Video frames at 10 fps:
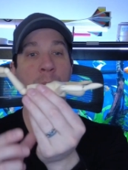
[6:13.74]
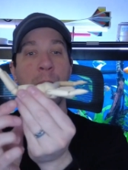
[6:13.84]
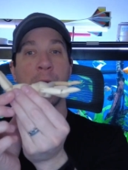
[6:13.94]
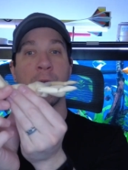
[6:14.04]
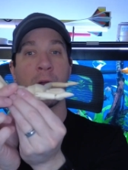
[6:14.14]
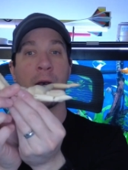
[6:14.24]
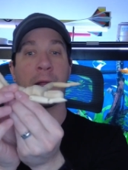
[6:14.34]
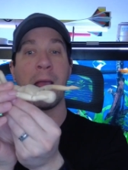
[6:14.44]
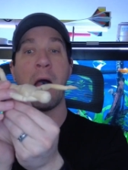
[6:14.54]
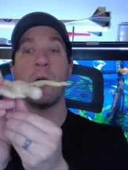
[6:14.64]
but you're going to
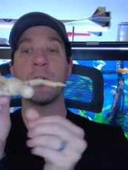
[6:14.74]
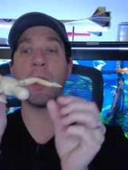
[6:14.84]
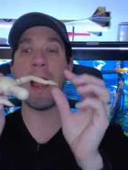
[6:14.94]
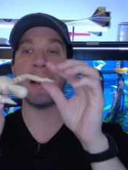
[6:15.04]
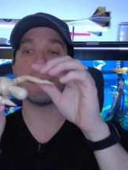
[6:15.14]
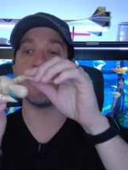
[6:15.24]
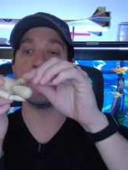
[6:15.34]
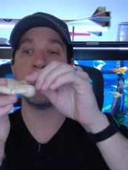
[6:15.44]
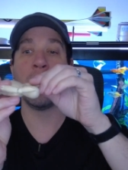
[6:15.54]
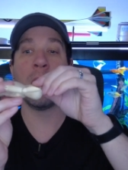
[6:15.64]
counteract
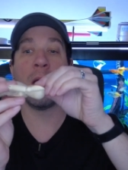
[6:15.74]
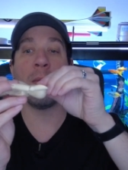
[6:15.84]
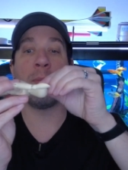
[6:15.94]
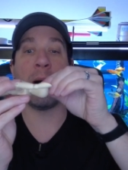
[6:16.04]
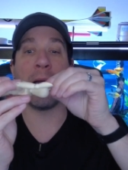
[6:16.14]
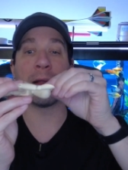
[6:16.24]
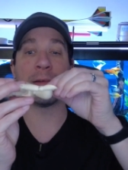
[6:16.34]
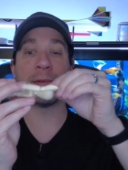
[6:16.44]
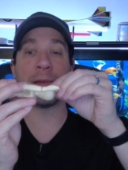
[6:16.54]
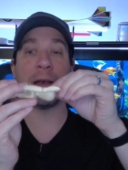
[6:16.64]
it by
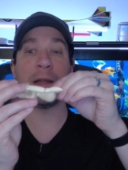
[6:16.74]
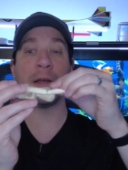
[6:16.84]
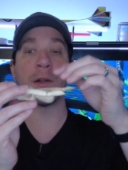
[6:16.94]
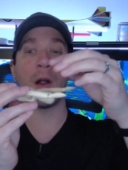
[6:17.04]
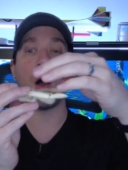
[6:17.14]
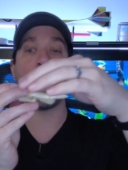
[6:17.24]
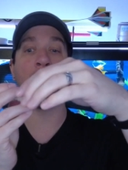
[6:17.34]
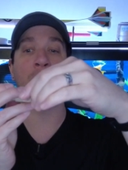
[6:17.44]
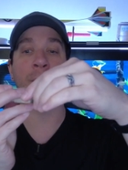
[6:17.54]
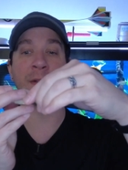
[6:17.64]
extending your
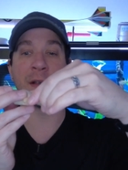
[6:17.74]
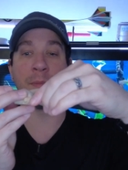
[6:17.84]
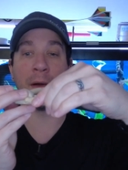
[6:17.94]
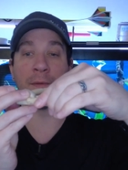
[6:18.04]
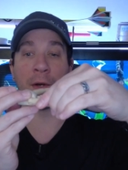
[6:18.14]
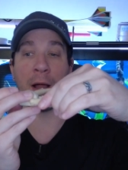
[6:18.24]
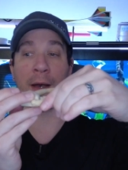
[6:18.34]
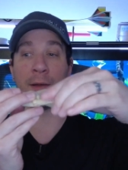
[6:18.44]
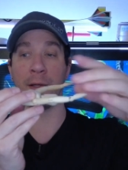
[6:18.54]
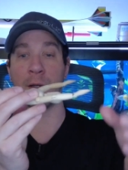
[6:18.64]
arms above your
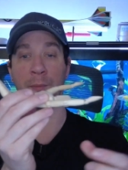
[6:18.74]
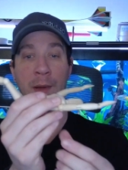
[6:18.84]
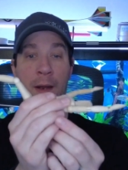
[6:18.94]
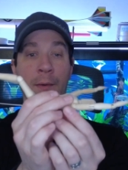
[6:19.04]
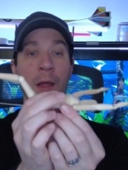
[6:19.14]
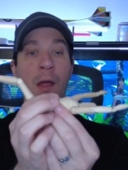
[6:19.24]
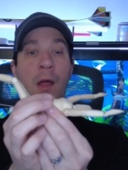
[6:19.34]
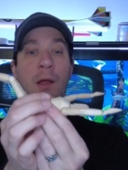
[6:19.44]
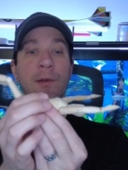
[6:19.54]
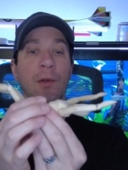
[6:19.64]
head a little bit.
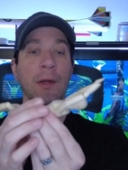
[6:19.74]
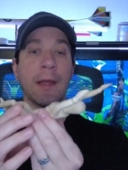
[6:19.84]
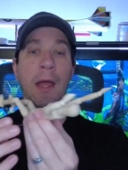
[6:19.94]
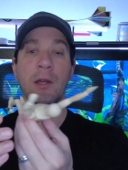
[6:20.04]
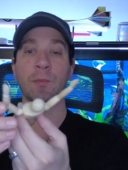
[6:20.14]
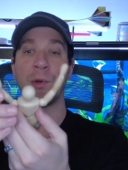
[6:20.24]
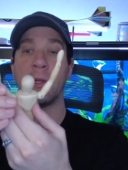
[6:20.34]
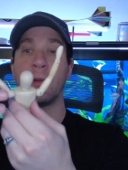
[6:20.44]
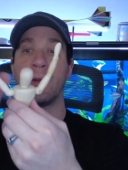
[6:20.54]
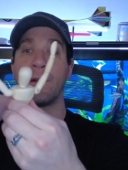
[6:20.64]
So again, you're
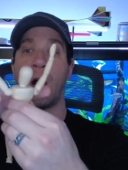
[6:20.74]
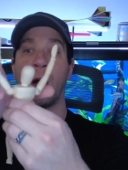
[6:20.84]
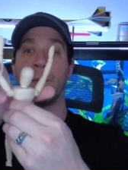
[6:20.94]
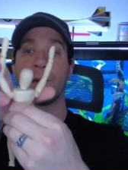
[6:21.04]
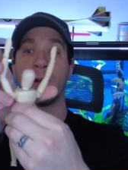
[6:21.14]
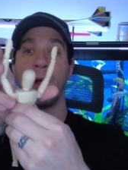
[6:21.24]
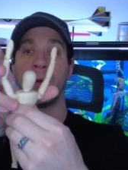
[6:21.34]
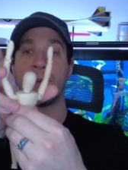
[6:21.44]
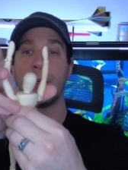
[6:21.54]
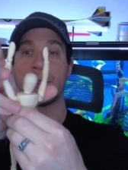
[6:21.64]
bringing those arms
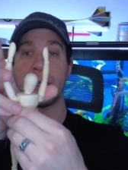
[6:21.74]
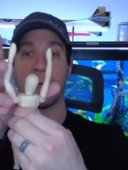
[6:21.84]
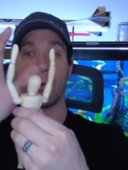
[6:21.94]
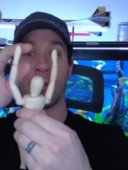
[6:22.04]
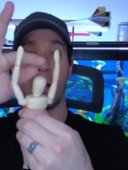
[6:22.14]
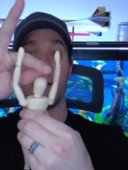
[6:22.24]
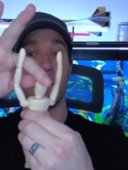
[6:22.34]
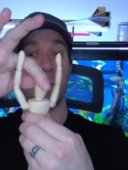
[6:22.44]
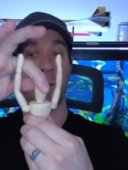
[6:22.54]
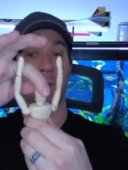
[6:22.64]
closer. It's going to create a
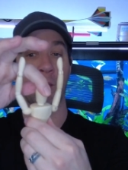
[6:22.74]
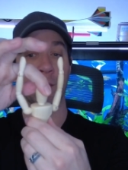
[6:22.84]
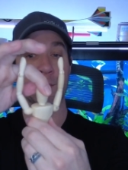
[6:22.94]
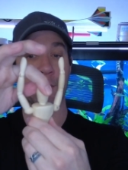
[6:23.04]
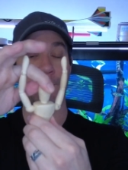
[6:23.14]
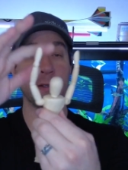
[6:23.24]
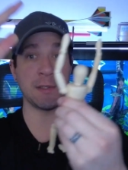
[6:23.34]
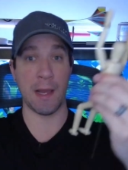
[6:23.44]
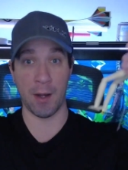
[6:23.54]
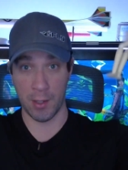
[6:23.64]
little bit more
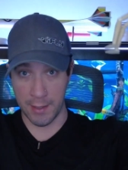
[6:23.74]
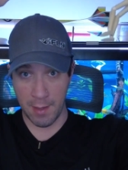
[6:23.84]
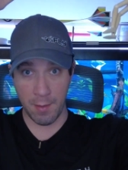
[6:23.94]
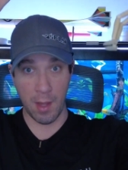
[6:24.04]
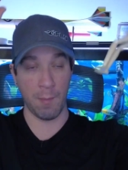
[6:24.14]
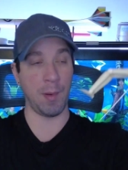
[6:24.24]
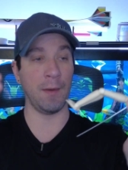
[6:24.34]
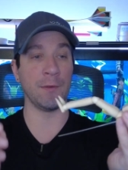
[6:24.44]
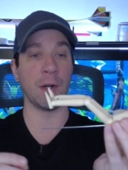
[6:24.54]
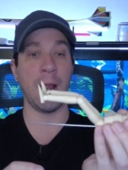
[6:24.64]
surface area
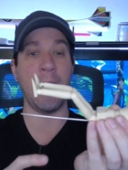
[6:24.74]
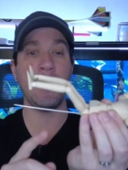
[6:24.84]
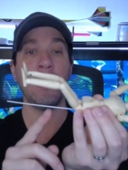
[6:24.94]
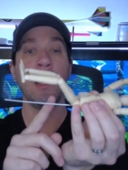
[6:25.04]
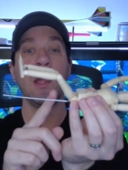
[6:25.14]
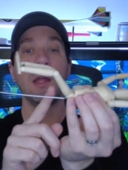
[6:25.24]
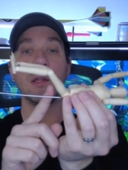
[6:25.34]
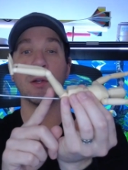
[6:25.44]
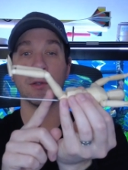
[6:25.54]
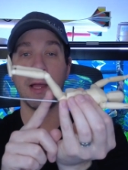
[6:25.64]
above your head.
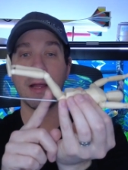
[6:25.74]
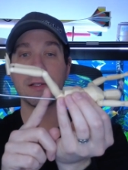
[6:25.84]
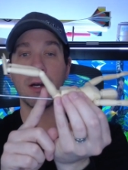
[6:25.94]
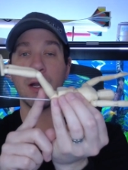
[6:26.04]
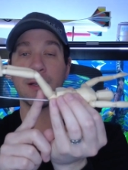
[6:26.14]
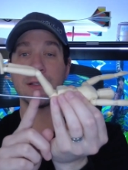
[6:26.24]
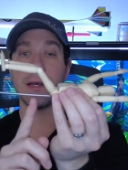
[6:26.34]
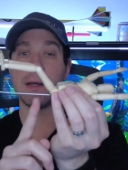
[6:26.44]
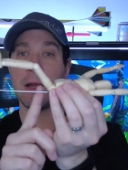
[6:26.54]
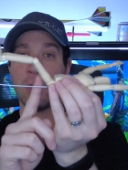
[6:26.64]
Your legs are
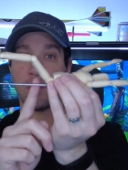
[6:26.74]
extending out,